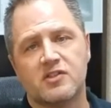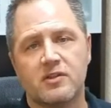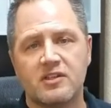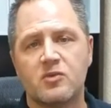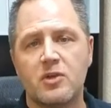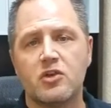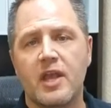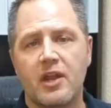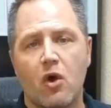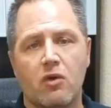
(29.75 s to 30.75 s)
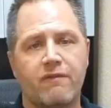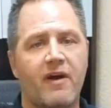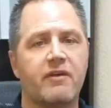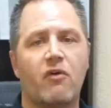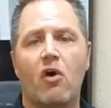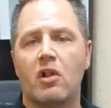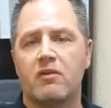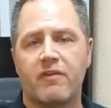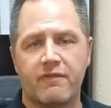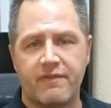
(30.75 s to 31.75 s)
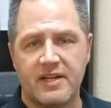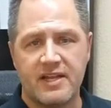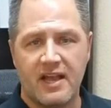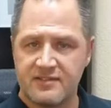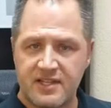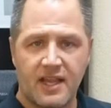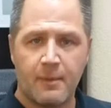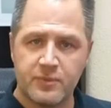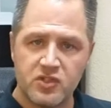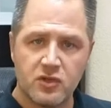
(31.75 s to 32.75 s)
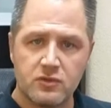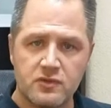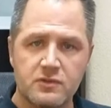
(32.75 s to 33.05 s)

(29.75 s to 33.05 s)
So this way you get notified of all of our fantastic episodes.